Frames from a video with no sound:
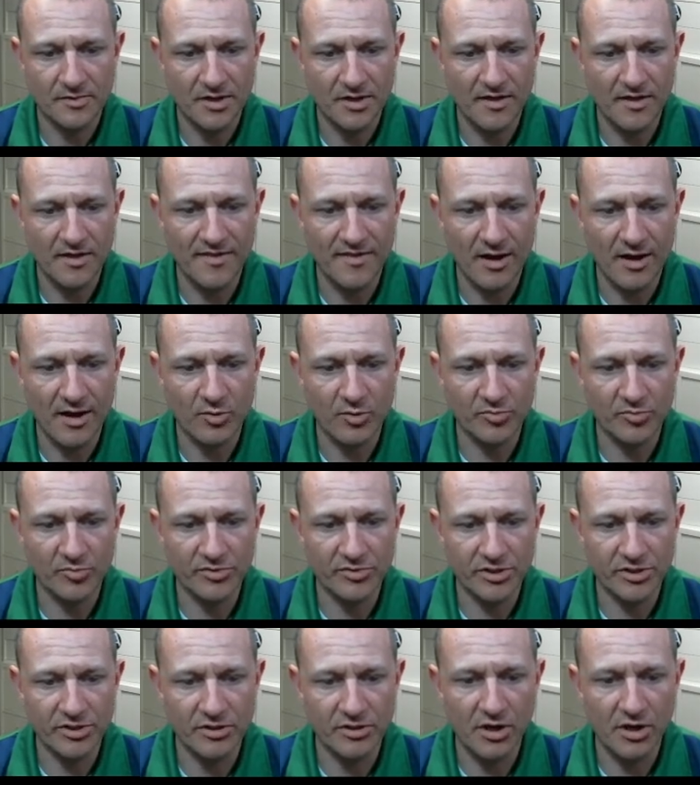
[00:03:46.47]
And that will put
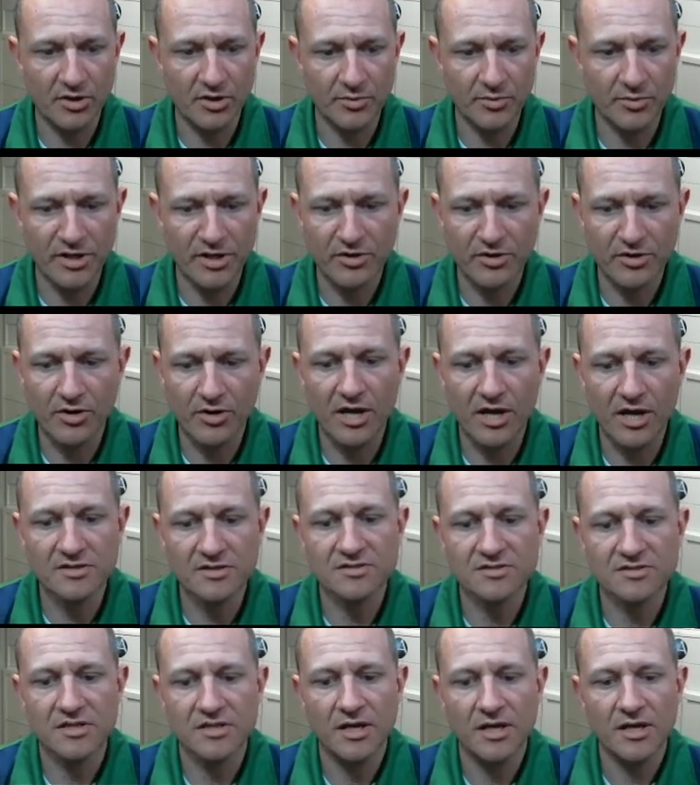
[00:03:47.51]
it all the way
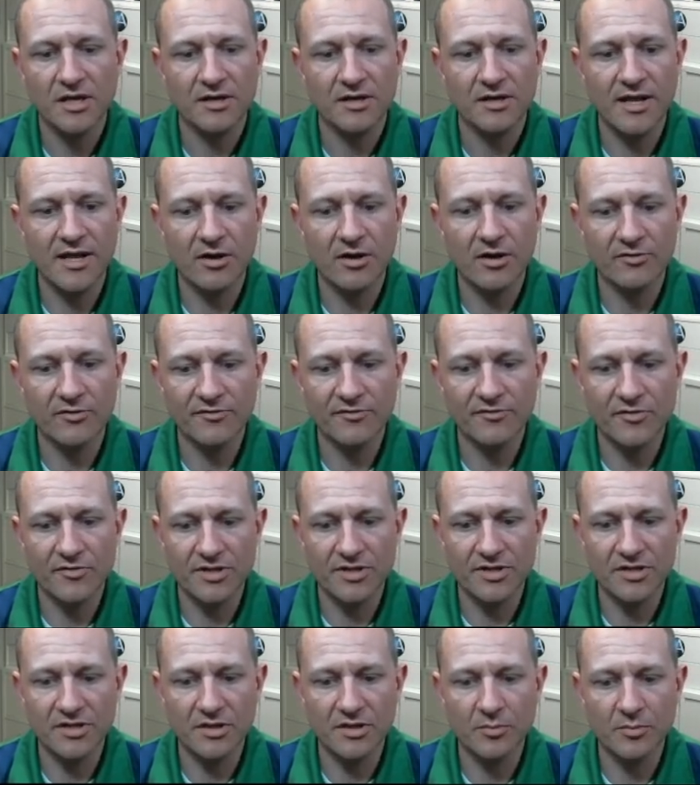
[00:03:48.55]
across. Now for
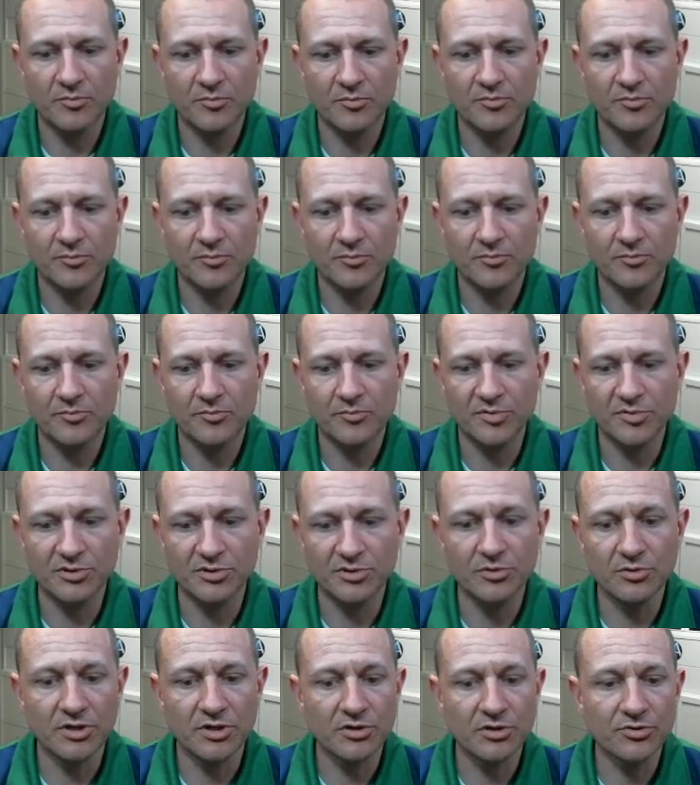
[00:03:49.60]
the
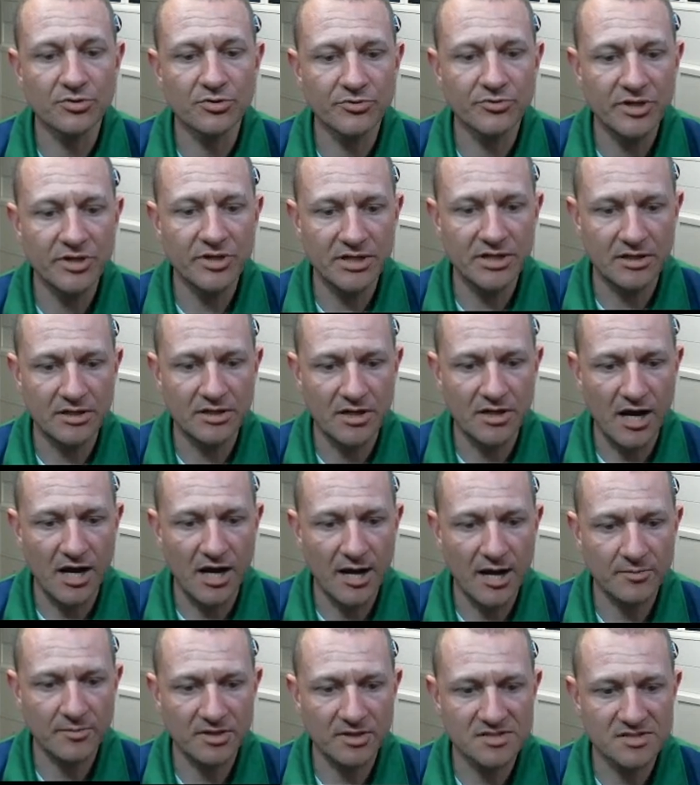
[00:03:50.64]
blue and green,
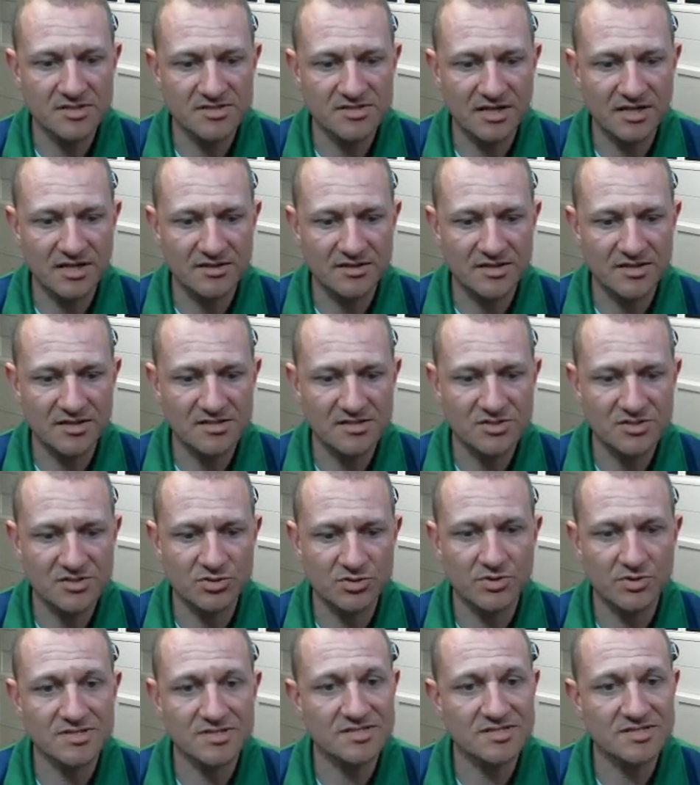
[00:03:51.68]
I'm going to set these
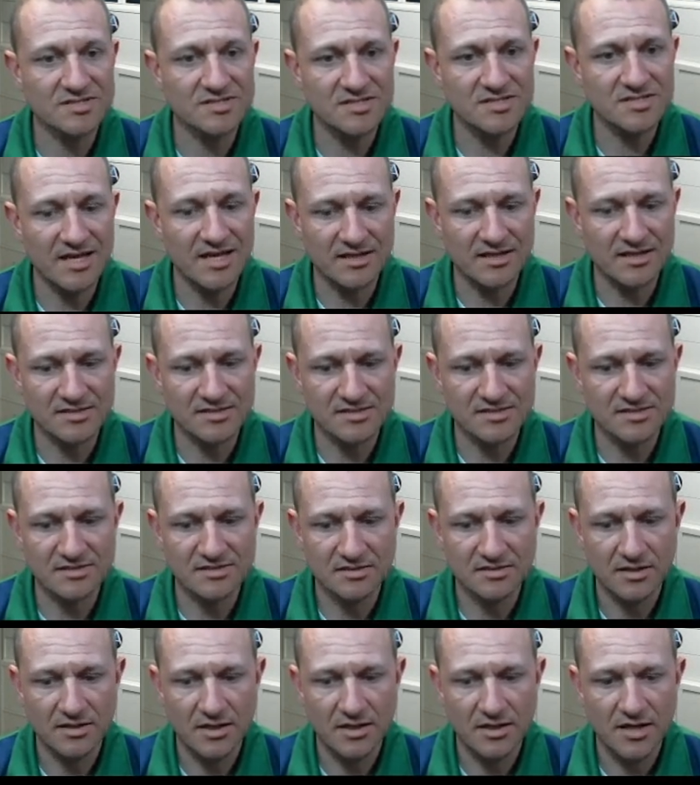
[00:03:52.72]
to a 6.
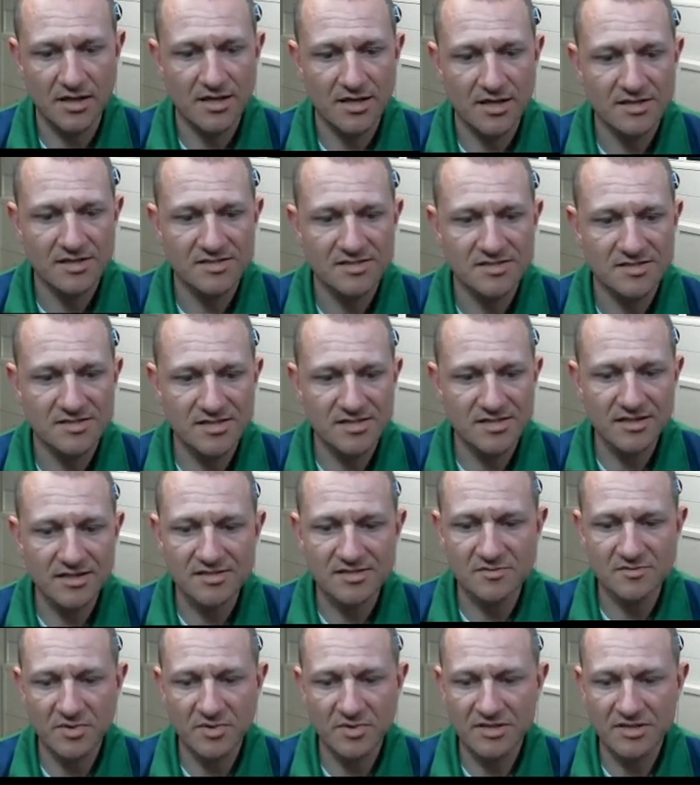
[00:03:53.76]

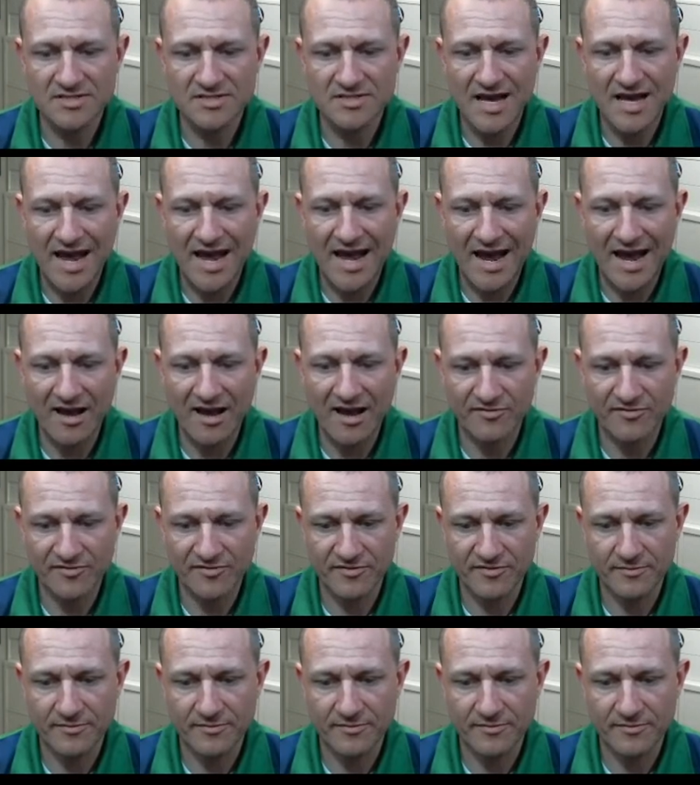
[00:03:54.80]
6 means half.